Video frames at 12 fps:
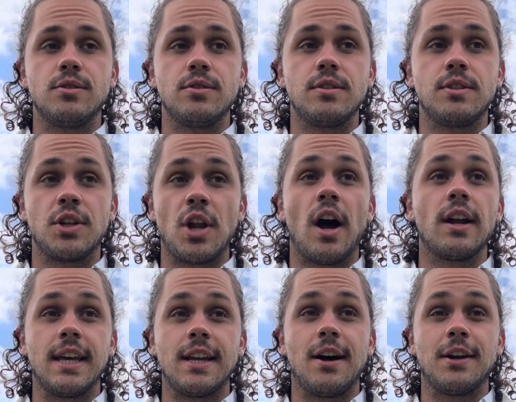to not
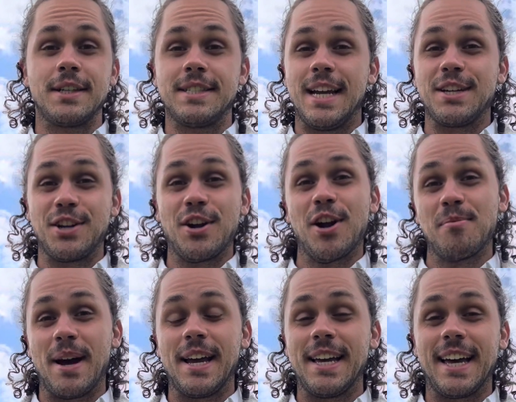get on a stationary
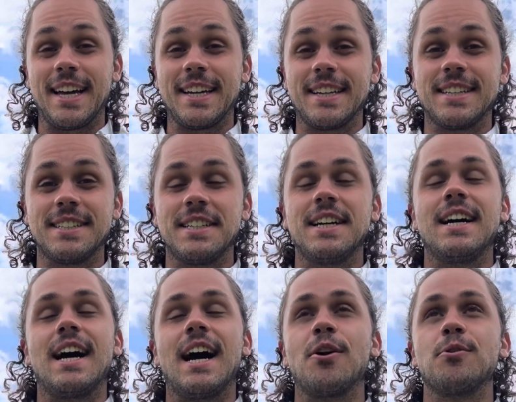bike again.
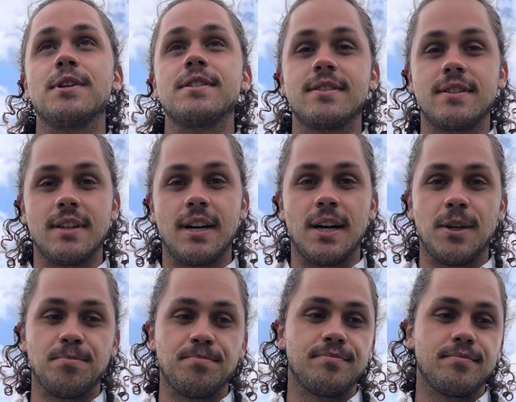I was,
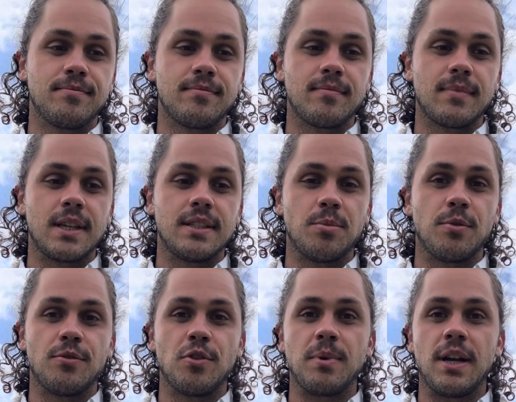some
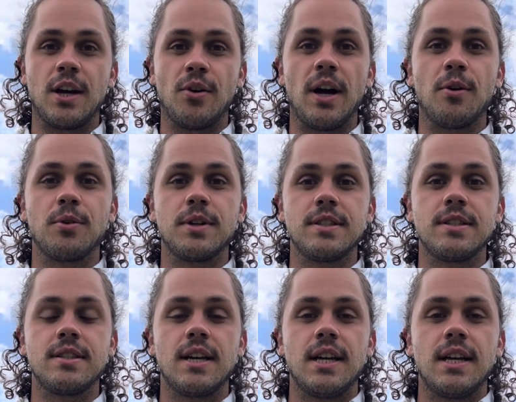of you might know, I
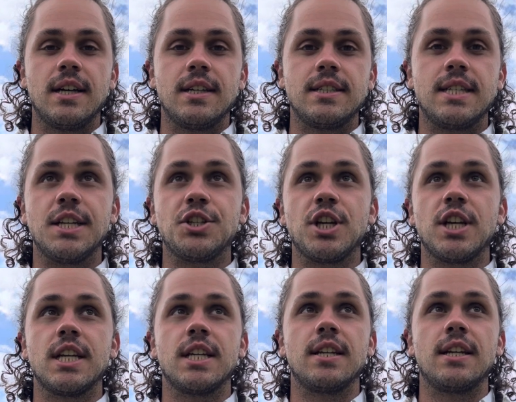was
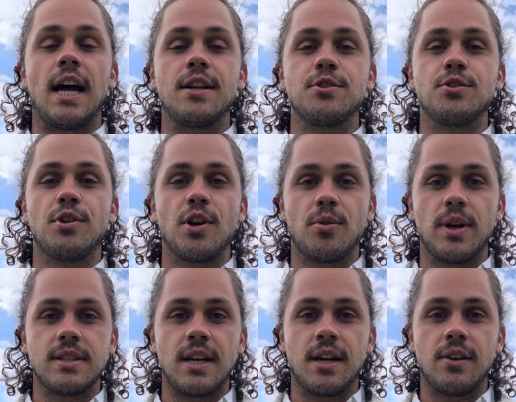teaching at Studio One
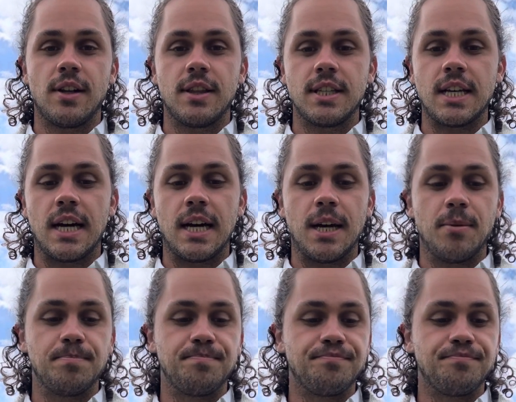Cycle at the time,